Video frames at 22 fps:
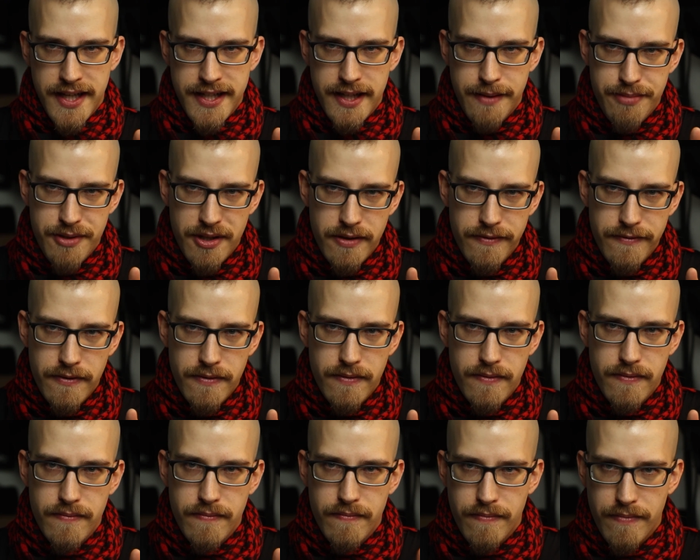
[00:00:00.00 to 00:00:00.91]
Etaproof,
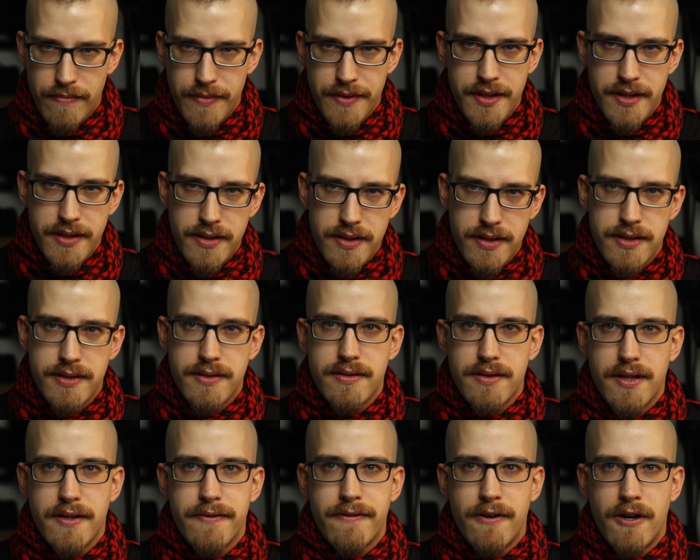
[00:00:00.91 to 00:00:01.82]
the
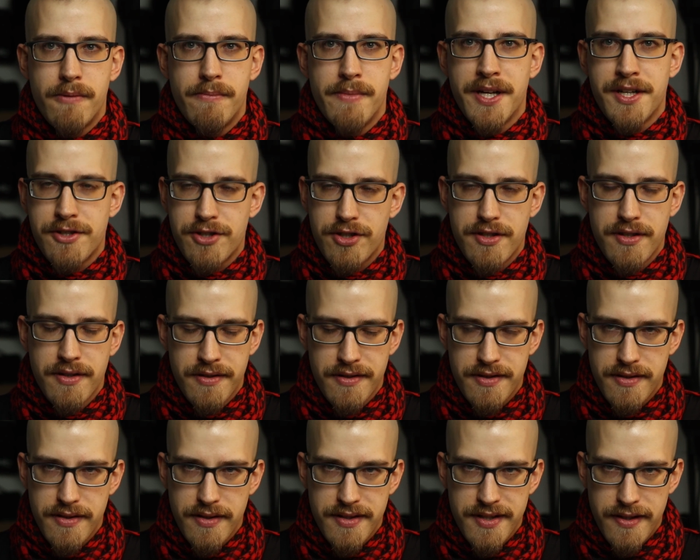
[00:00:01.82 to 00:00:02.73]

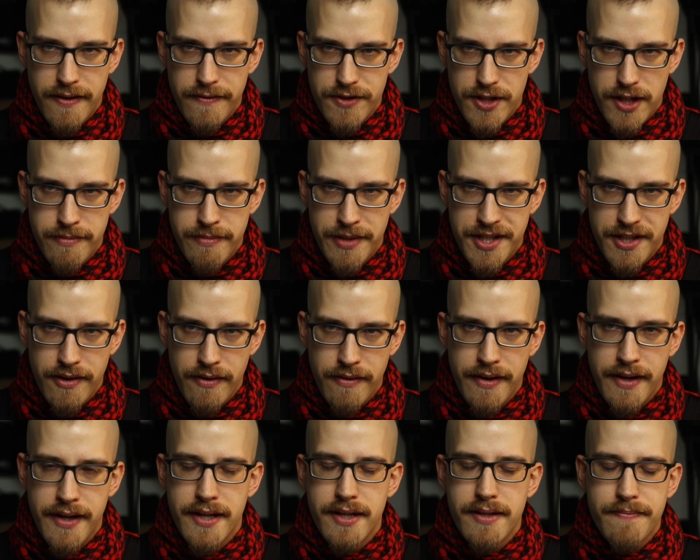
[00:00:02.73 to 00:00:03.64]
aforementioned softshell
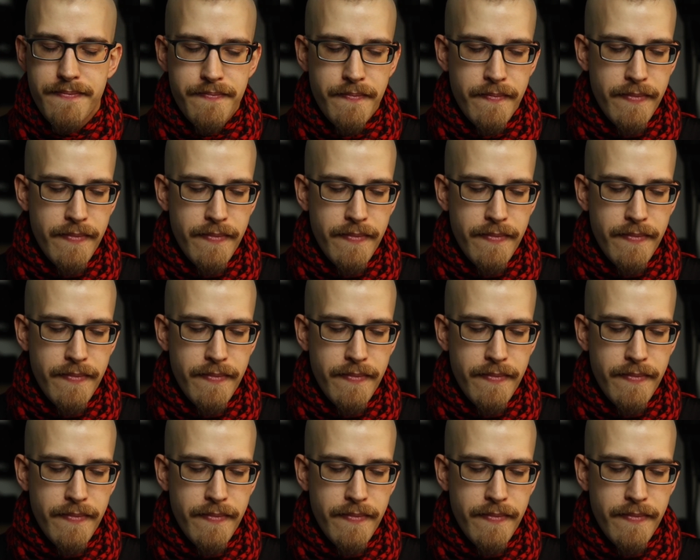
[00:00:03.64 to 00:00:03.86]
material,